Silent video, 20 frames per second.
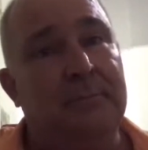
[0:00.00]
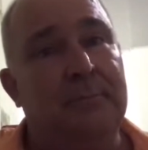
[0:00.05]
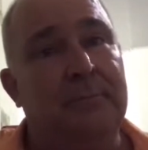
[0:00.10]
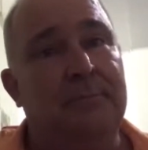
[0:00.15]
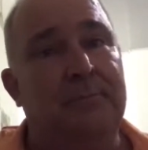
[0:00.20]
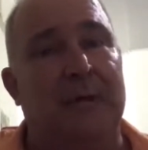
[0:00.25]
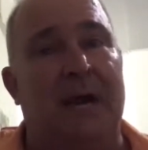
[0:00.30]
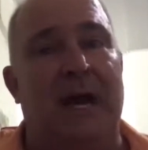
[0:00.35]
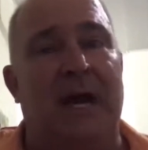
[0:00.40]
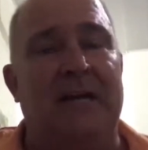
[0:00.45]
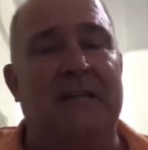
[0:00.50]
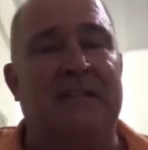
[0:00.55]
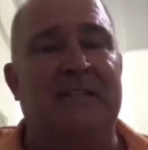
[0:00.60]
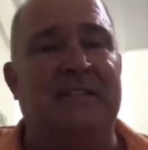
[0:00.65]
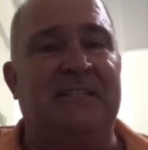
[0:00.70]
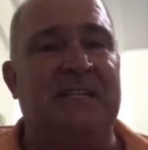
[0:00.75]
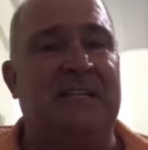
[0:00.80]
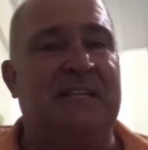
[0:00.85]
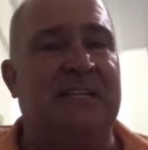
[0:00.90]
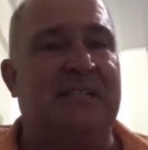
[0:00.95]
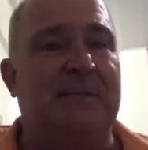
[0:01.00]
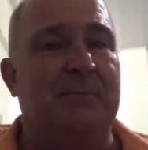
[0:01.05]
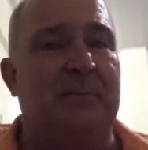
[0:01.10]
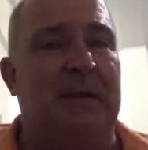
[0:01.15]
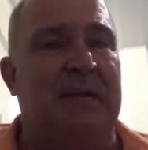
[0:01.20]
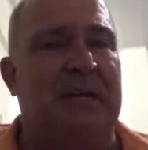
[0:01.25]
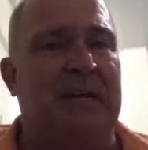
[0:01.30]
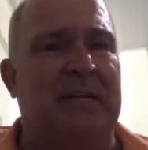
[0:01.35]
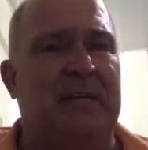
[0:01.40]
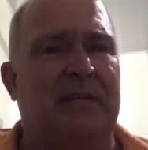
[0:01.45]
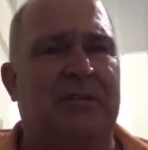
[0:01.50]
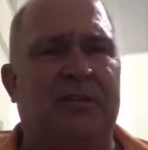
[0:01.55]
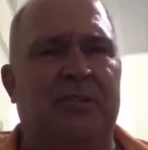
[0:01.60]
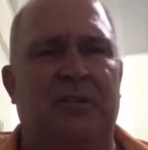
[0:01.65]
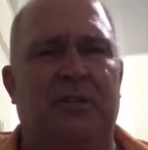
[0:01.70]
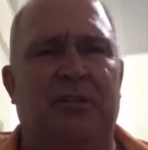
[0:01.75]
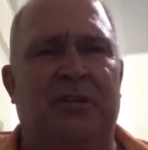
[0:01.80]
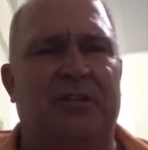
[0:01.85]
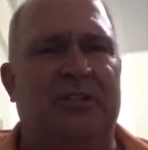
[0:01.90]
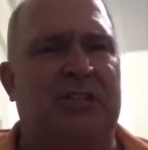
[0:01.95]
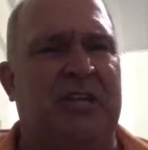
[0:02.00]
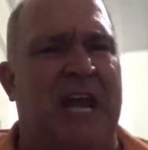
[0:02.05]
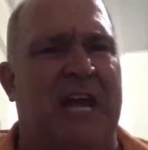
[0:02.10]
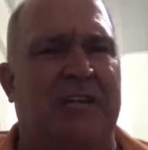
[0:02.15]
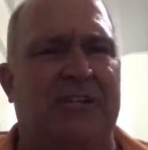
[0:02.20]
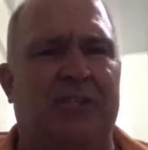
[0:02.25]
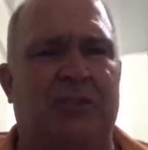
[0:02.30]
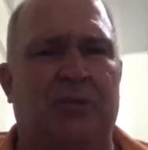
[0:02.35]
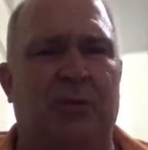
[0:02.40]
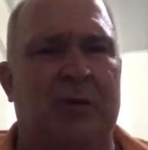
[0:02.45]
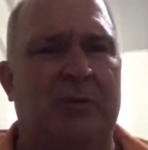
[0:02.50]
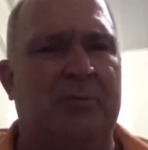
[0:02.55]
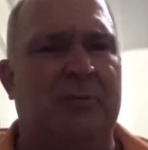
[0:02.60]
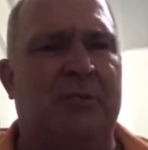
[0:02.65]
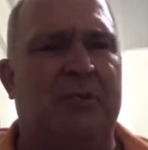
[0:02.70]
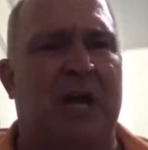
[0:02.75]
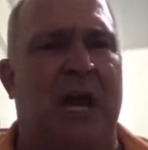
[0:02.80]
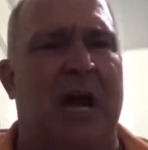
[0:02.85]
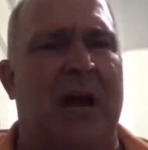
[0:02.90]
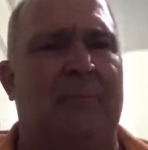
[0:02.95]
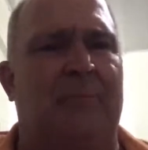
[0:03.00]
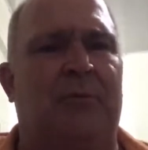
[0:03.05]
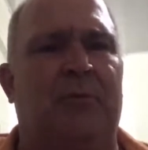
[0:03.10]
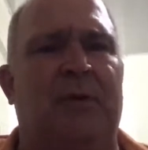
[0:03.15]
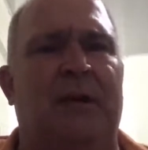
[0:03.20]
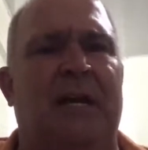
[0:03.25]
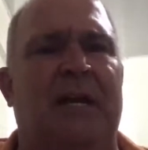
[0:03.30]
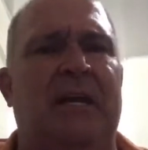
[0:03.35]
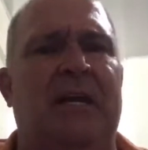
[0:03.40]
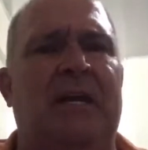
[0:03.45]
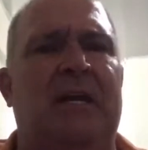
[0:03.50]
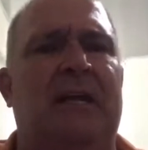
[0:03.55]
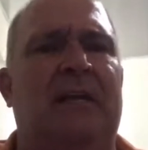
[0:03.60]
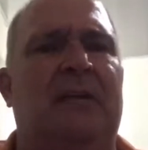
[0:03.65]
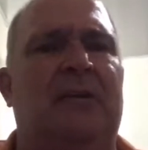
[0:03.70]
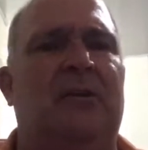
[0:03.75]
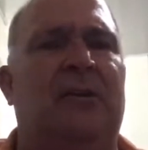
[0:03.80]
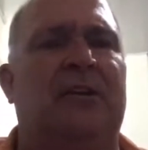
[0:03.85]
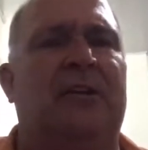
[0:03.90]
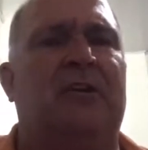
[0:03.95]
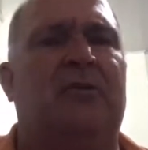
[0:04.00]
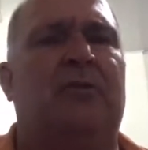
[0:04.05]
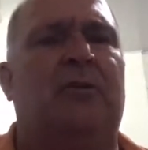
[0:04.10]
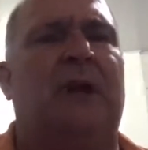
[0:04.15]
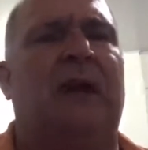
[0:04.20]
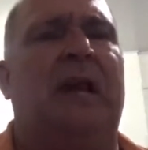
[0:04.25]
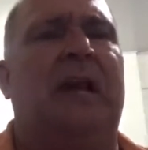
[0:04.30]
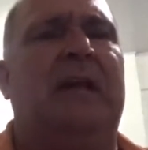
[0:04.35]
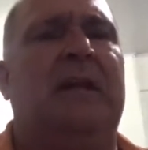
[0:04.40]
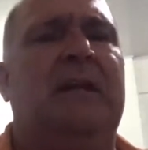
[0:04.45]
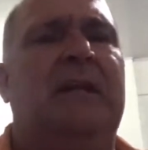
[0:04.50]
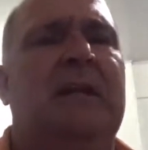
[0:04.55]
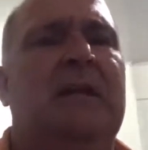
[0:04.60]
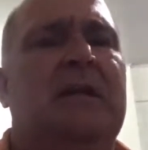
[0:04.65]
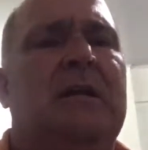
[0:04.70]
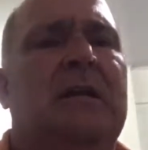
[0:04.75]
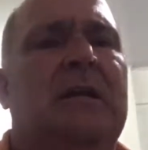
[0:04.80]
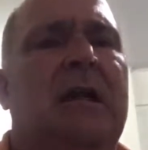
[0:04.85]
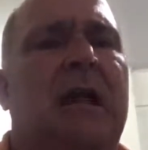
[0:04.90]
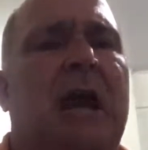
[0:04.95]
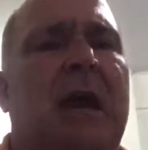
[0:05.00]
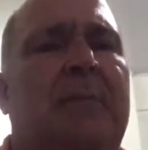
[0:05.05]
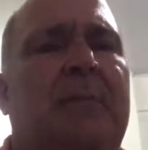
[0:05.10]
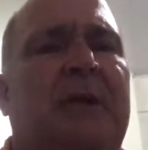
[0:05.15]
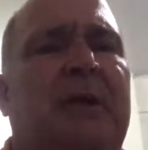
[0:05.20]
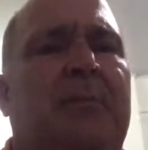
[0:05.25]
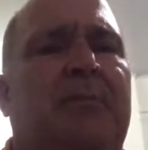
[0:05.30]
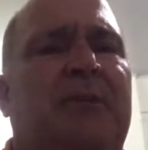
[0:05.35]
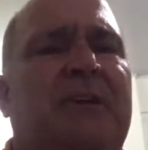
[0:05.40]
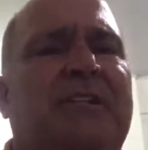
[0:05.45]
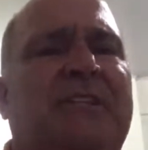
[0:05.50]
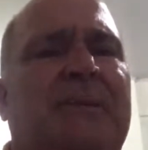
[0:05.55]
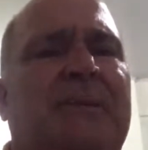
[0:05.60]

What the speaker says: behind the scenes making sure the chat stream's operating and looking great. I'm going to press a